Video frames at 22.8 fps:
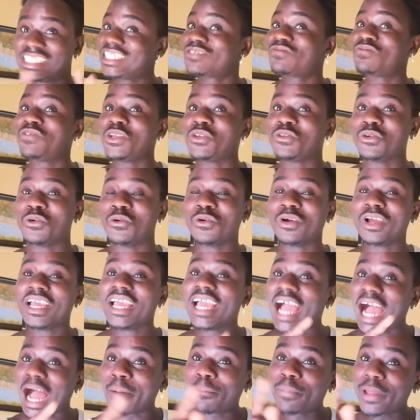This video,
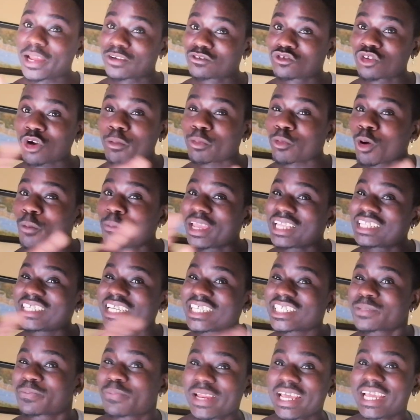I better drop comment
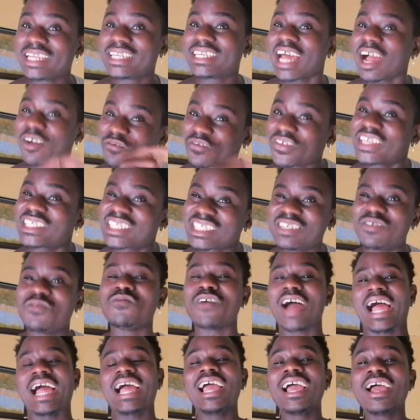explain that
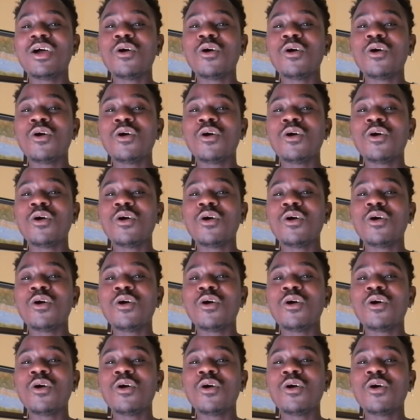festival.